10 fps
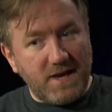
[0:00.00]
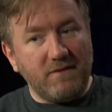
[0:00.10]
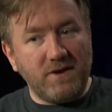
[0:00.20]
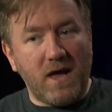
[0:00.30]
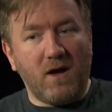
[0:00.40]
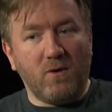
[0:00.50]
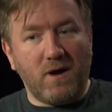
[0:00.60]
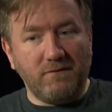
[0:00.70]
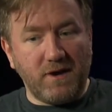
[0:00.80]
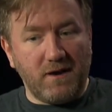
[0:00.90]
I have now,
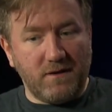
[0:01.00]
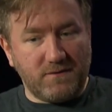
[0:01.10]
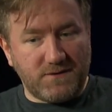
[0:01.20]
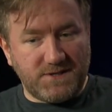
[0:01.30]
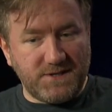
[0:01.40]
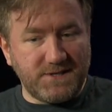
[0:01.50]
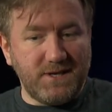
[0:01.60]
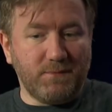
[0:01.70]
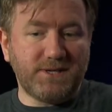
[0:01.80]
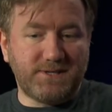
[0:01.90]
I've got a
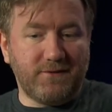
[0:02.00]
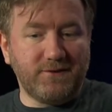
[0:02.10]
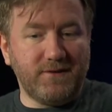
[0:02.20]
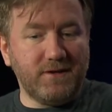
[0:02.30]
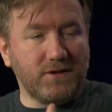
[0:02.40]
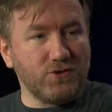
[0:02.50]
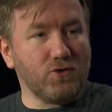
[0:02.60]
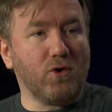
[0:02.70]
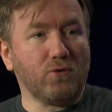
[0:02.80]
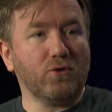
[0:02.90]
16 by 17
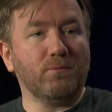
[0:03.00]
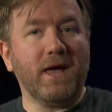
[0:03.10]
control room